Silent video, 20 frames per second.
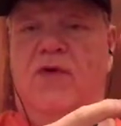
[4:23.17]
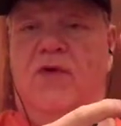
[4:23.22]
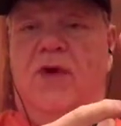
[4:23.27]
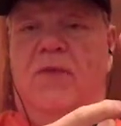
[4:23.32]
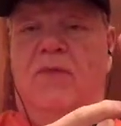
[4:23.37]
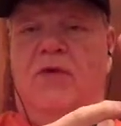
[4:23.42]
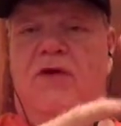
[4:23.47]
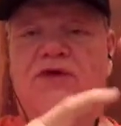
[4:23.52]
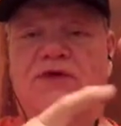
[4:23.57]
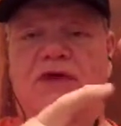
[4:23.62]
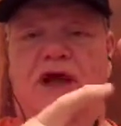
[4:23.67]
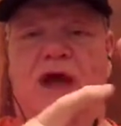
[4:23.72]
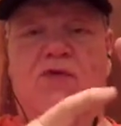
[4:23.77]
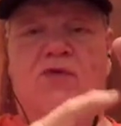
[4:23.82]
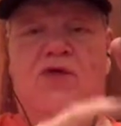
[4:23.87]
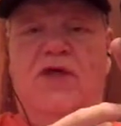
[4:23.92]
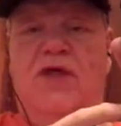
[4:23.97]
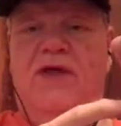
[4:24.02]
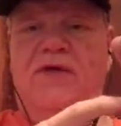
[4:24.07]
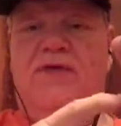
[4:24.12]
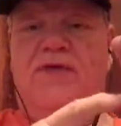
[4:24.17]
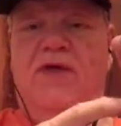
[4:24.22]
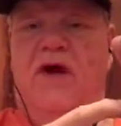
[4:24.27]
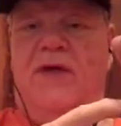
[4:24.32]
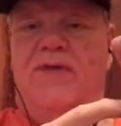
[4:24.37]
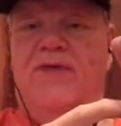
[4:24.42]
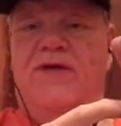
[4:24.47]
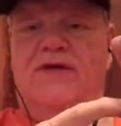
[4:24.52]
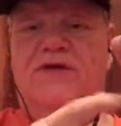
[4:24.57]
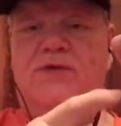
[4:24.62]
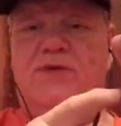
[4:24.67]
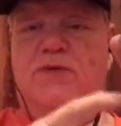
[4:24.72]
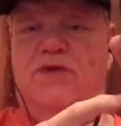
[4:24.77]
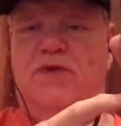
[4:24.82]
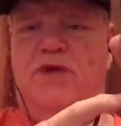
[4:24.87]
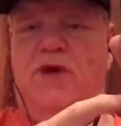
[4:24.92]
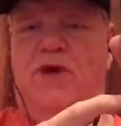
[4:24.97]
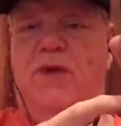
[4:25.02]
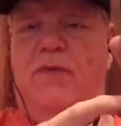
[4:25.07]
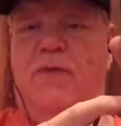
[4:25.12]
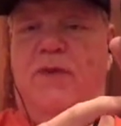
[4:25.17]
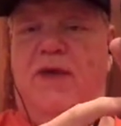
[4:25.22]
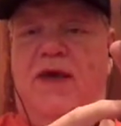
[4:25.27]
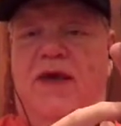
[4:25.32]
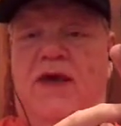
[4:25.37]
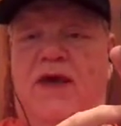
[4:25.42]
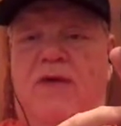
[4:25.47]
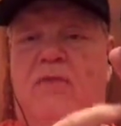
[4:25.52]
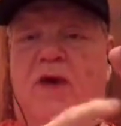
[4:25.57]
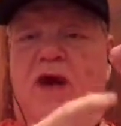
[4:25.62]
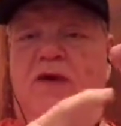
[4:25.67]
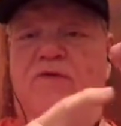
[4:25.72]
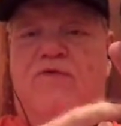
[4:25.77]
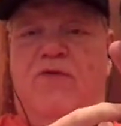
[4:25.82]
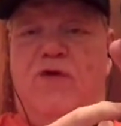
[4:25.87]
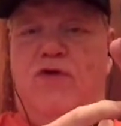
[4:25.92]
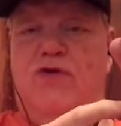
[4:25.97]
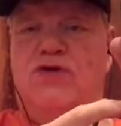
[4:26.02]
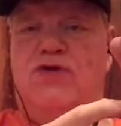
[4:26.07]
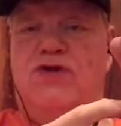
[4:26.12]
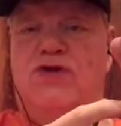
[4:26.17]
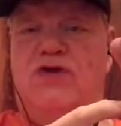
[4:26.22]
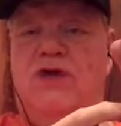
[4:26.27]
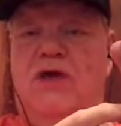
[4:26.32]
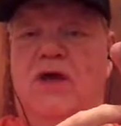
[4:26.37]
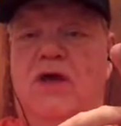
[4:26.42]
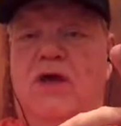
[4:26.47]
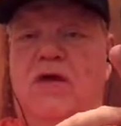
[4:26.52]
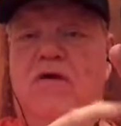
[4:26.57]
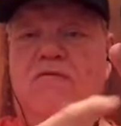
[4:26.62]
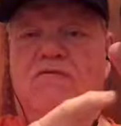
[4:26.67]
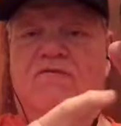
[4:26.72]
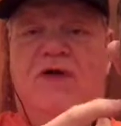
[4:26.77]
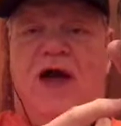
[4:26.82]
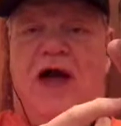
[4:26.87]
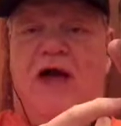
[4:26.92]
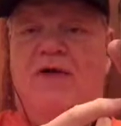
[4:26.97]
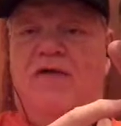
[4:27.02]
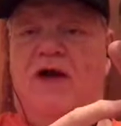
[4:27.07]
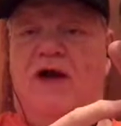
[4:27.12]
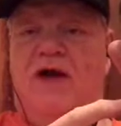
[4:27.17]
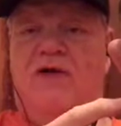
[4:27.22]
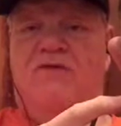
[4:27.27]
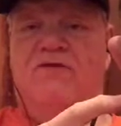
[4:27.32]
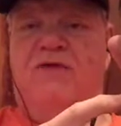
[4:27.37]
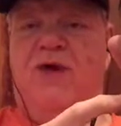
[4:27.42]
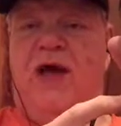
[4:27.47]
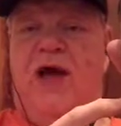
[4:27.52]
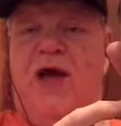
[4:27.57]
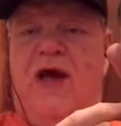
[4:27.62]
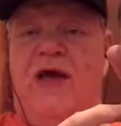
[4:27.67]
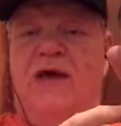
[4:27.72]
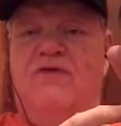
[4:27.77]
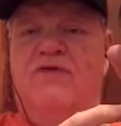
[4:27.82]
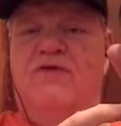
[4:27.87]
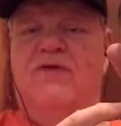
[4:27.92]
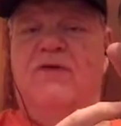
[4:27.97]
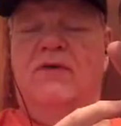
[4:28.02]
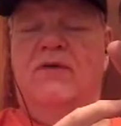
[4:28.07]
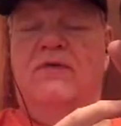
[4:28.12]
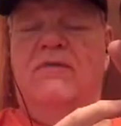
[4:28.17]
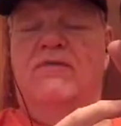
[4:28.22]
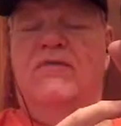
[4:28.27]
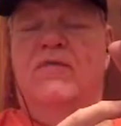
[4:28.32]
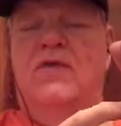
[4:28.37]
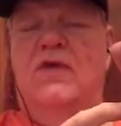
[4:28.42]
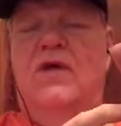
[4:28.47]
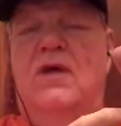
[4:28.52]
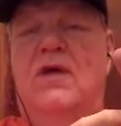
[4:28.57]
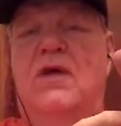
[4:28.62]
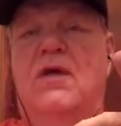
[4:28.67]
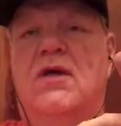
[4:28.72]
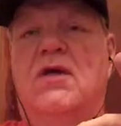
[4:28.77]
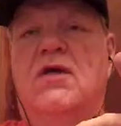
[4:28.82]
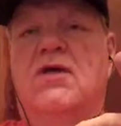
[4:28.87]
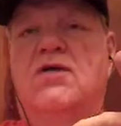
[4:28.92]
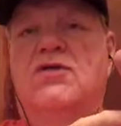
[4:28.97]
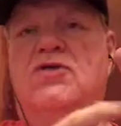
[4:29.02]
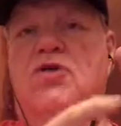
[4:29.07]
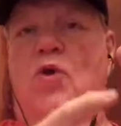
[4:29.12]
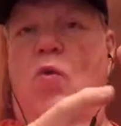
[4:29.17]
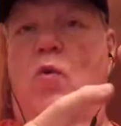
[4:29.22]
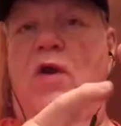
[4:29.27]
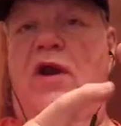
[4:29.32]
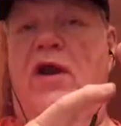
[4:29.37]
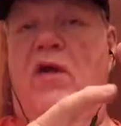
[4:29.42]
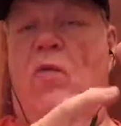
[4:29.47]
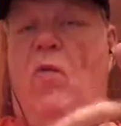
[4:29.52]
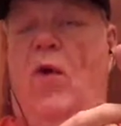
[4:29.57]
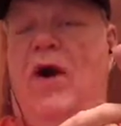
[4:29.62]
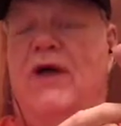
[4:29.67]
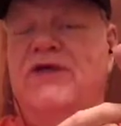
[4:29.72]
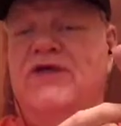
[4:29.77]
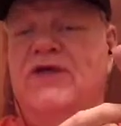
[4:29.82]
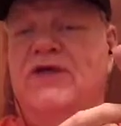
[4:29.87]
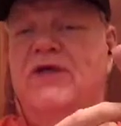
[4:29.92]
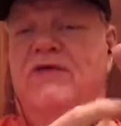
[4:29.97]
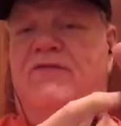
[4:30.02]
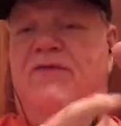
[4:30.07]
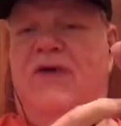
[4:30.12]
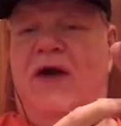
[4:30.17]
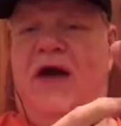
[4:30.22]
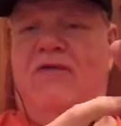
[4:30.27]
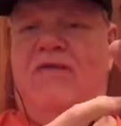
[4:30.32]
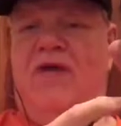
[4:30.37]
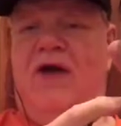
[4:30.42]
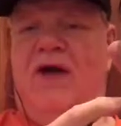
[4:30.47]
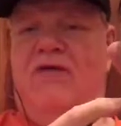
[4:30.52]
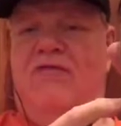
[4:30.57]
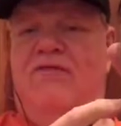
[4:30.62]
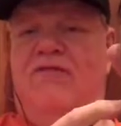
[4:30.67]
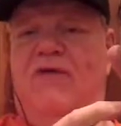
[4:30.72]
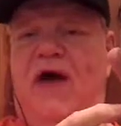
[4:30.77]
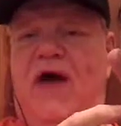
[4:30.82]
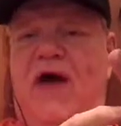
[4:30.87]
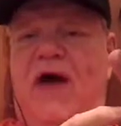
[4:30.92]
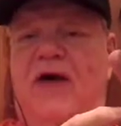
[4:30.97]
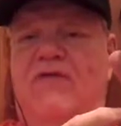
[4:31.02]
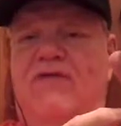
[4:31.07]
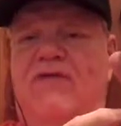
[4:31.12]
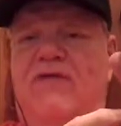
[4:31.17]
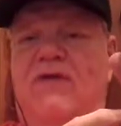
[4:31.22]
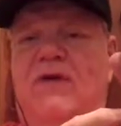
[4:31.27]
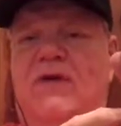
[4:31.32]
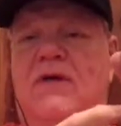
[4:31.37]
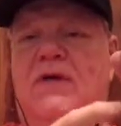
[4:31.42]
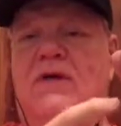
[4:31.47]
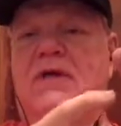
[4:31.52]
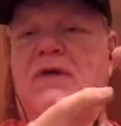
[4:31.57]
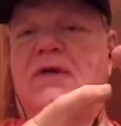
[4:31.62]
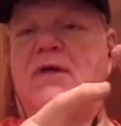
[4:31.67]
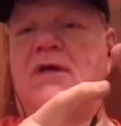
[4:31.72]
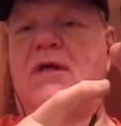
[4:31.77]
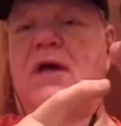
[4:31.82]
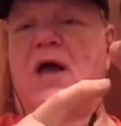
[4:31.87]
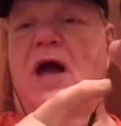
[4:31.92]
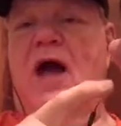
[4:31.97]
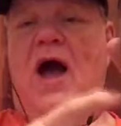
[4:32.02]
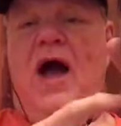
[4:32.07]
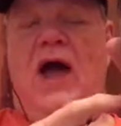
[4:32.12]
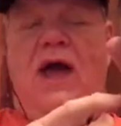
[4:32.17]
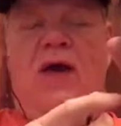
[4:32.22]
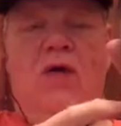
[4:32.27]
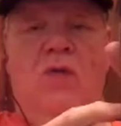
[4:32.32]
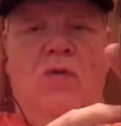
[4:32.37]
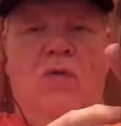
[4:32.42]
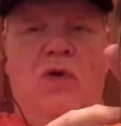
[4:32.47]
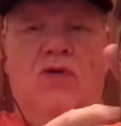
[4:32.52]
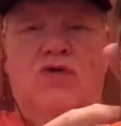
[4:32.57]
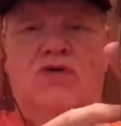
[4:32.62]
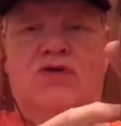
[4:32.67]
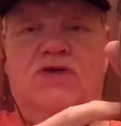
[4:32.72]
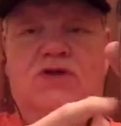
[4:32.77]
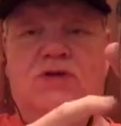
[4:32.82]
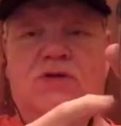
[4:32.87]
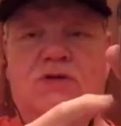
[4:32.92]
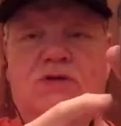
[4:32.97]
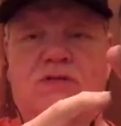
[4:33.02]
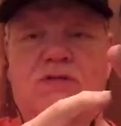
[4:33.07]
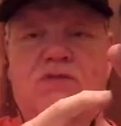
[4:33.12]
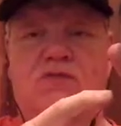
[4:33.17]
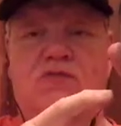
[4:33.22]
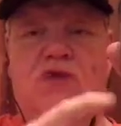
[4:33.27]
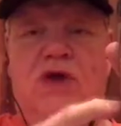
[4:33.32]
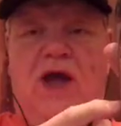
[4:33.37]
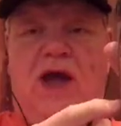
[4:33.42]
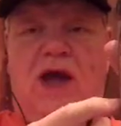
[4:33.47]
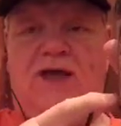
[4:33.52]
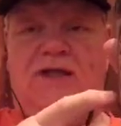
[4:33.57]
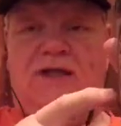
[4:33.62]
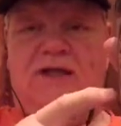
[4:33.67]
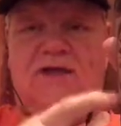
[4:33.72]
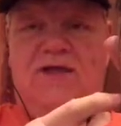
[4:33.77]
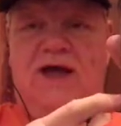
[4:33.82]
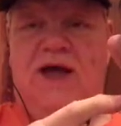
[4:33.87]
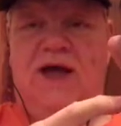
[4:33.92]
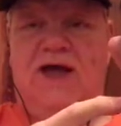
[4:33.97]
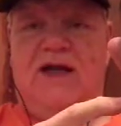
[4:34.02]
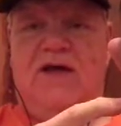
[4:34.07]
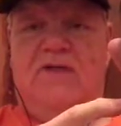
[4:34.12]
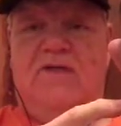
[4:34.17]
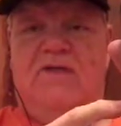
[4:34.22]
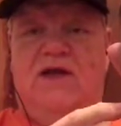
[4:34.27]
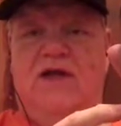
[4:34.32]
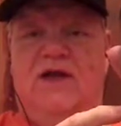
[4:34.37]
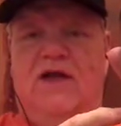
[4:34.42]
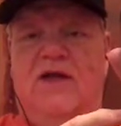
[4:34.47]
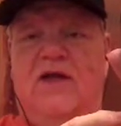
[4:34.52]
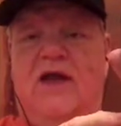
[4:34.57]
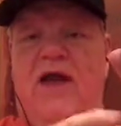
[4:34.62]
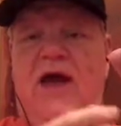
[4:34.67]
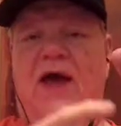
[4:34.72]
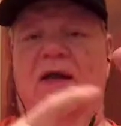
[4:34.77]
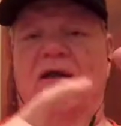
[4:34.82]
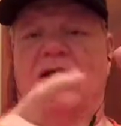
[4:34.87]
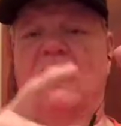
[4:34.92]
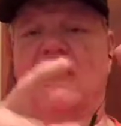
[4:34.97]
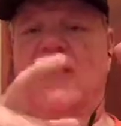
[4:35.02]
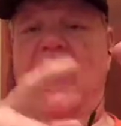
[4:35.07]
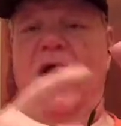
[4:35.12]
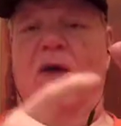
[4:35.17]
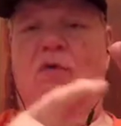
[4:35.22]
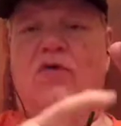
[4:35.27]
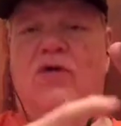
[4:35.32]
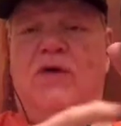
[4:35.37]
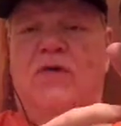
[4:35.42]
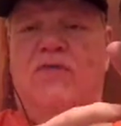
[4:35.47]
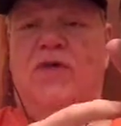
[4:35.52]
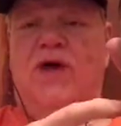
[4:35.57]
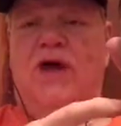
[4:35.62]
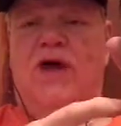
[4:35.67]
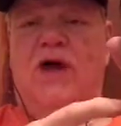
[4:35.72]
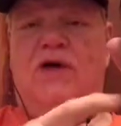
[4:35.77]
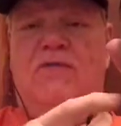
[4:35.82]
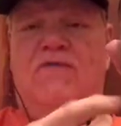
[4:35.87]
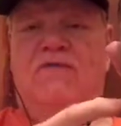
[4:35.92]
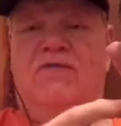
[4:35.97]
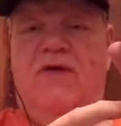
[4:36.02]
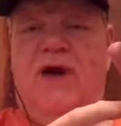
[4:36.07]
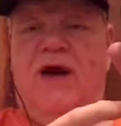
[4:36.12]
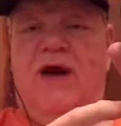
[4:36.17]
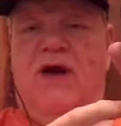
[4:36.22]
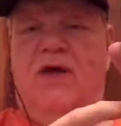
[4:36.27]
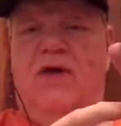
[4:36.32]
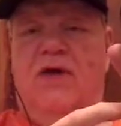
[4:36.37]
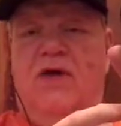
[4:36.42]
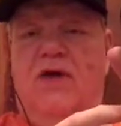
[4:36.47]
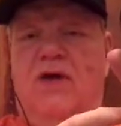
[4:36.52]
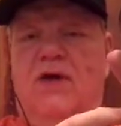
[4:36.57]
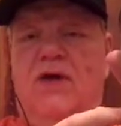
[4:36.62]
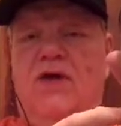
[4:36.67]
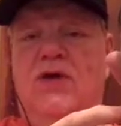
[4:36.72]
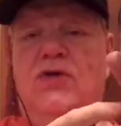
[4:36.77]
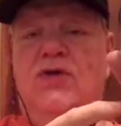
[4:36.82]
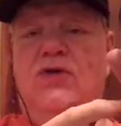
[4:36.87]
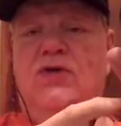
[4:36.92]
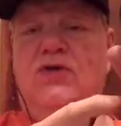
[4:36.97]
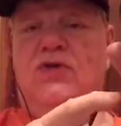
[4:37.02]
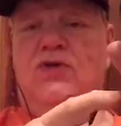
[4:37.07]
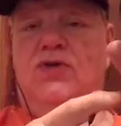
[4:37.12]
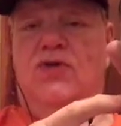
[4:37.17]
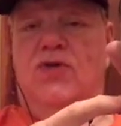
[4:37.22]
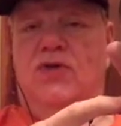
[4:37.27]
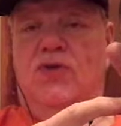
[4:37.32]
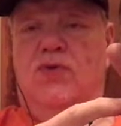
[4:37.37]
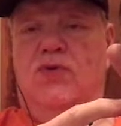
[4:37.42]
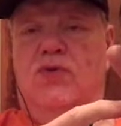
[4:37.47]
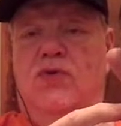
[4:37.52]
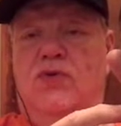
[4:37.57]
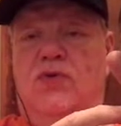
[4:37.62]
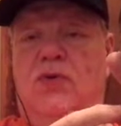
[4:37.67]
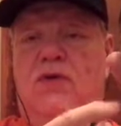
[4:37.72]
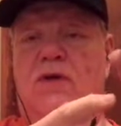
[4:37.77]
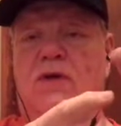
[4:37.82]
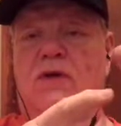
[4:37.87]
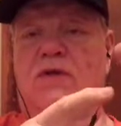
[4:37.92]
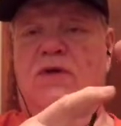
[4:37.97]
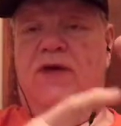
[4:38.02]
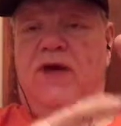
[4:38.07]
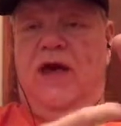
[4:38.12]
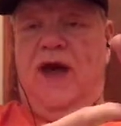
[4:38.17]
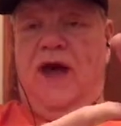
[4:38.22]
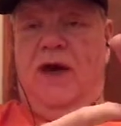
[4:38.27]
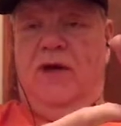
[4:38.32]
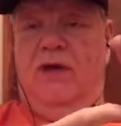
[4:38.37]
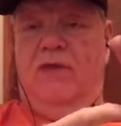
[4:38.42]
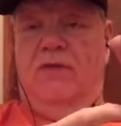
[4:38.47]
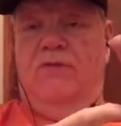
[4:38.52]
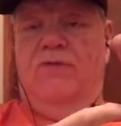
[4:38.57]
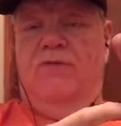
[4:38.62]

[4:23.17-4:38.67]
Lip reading: because I really thought this was going to be my first 5 out of 5. So when it wasn't a 5 out of 5, I almost reacted negatively to that, and that would have been unfair to the ale.